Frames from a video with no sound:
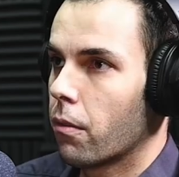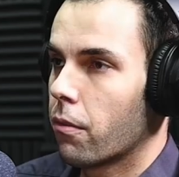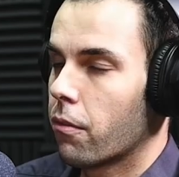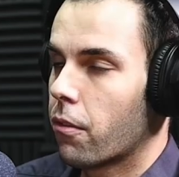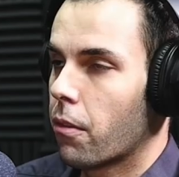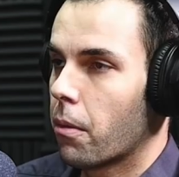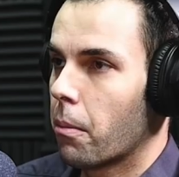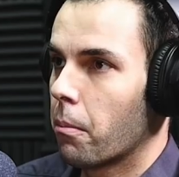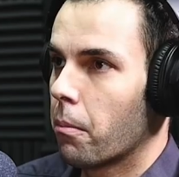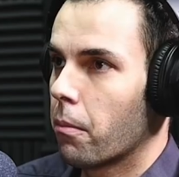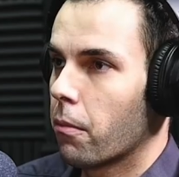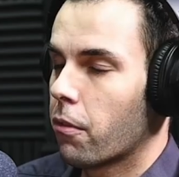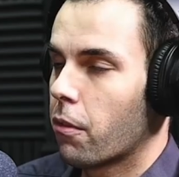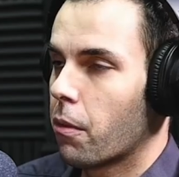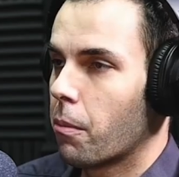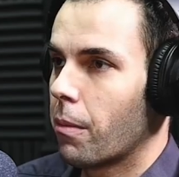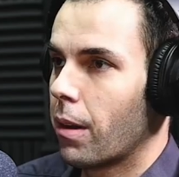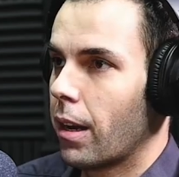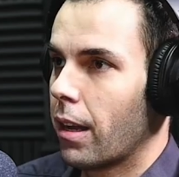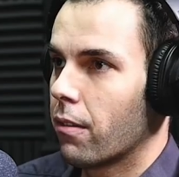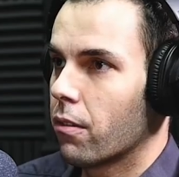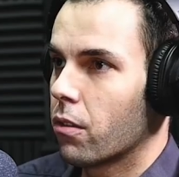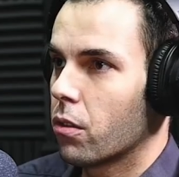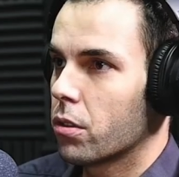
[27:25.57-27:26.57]

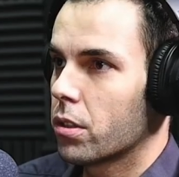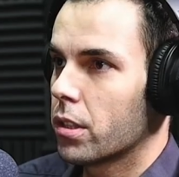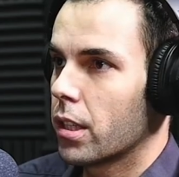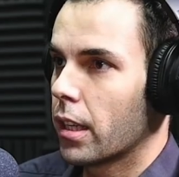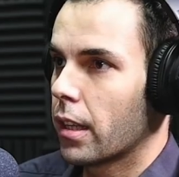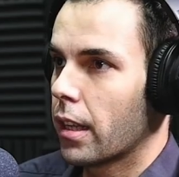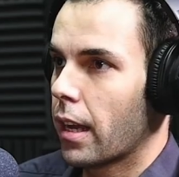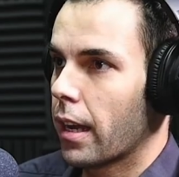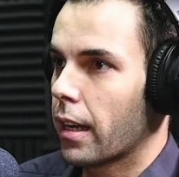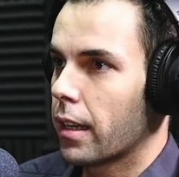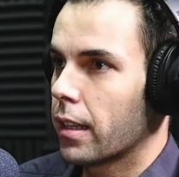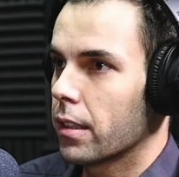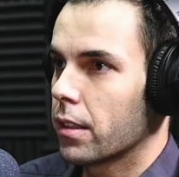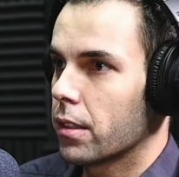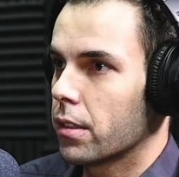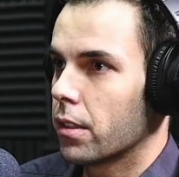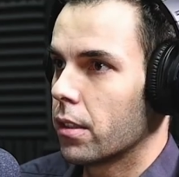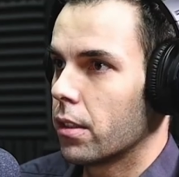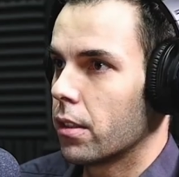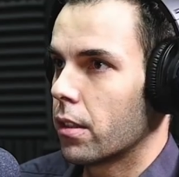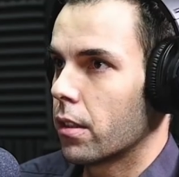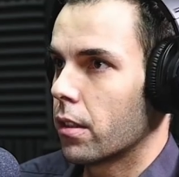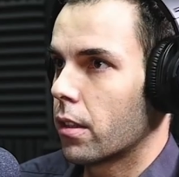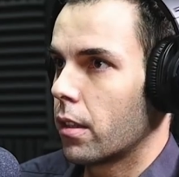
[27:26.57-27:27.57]
from levels that I
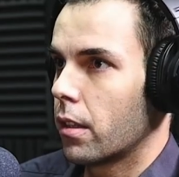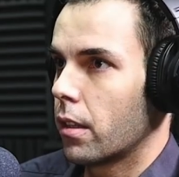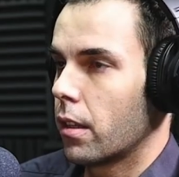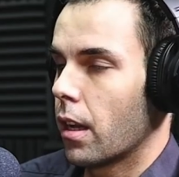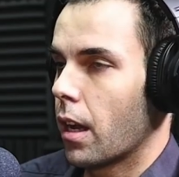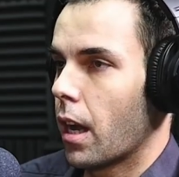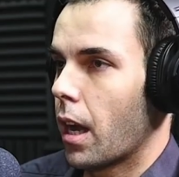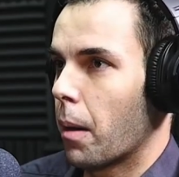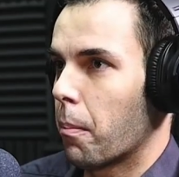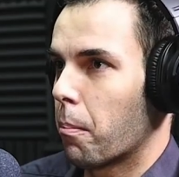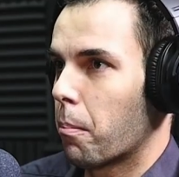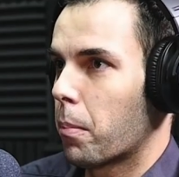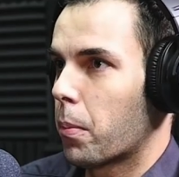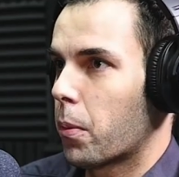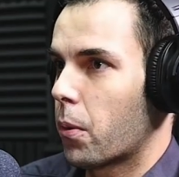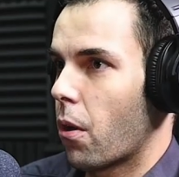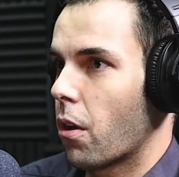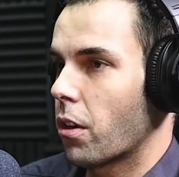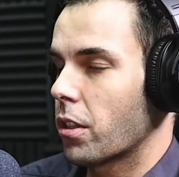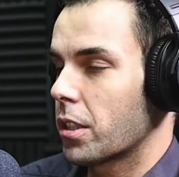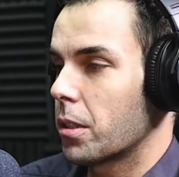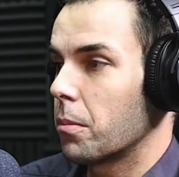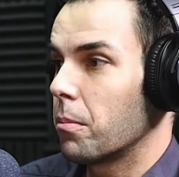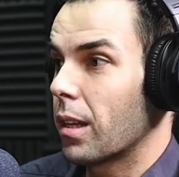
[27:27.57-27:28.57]
considered
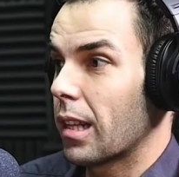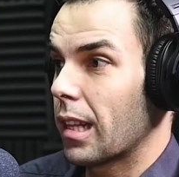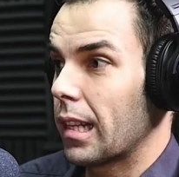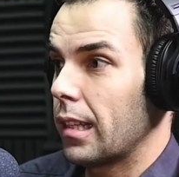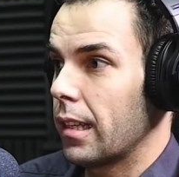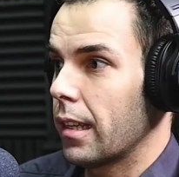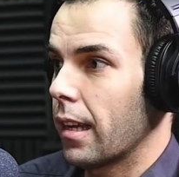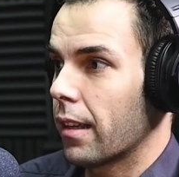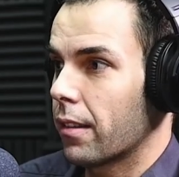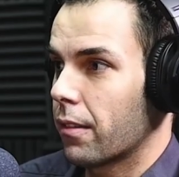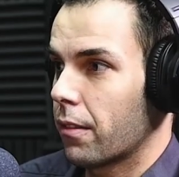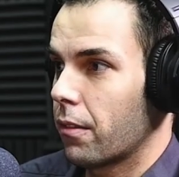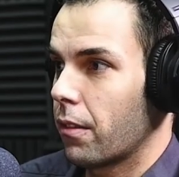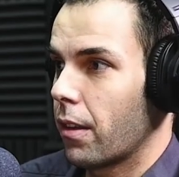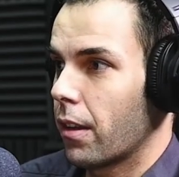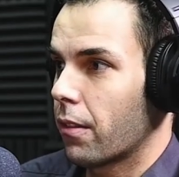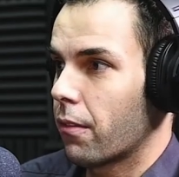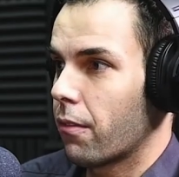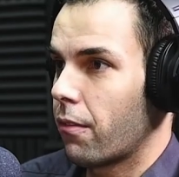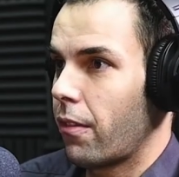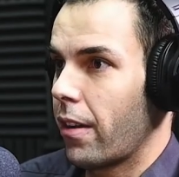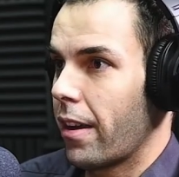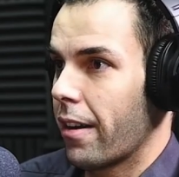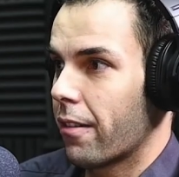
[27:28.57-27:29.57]
approximately at
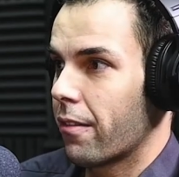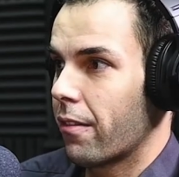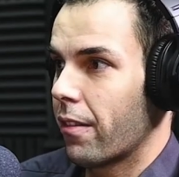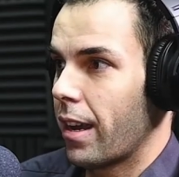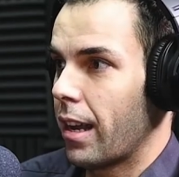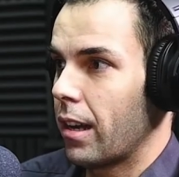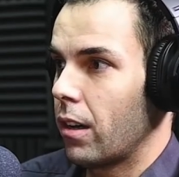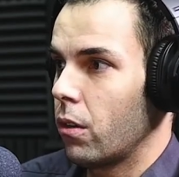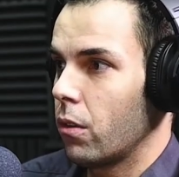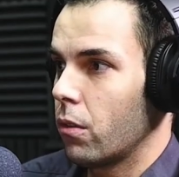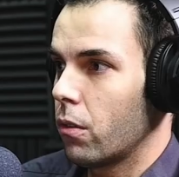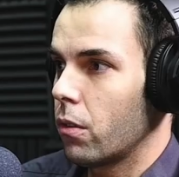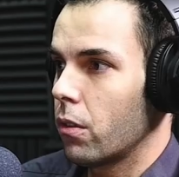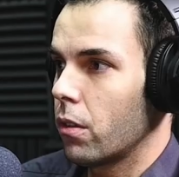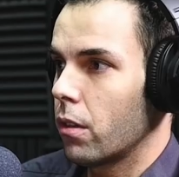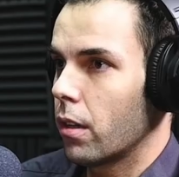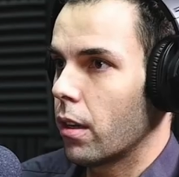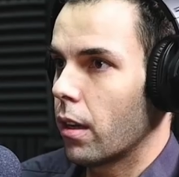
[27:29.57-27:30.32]
fair value.